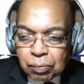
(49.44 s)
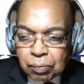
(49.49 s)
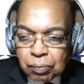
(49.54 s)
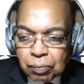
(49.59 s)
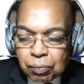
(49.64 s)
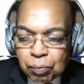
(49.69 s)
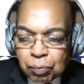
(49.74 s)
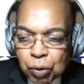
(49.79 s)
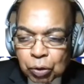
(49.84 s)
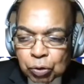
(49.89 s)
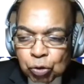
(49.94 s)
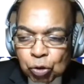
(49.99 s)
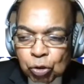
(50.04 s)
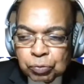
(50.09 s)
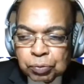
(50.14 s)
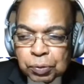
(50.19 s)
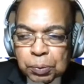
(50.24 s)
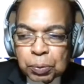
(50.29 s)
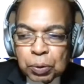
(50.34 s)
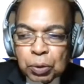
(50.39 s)
For those
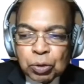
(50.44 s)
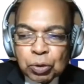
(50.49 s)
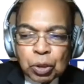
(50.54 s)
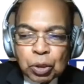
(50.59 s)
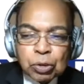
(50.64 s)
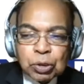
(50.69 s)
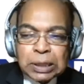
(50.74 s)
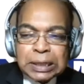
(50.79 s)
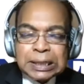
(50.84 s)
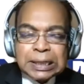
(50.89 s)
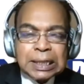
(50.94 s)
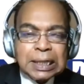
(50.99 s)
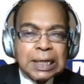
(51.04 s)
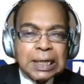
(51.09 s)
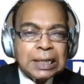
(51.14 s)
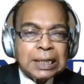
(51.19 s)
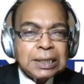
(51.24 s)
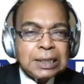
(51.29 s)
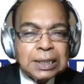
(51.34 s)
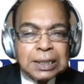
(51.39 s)
people who don't know
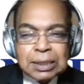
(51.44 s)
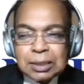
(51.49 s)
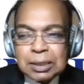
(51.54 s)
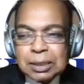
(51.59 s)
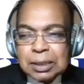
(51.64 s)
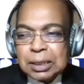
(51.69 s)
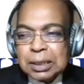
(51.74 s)
InterraIT,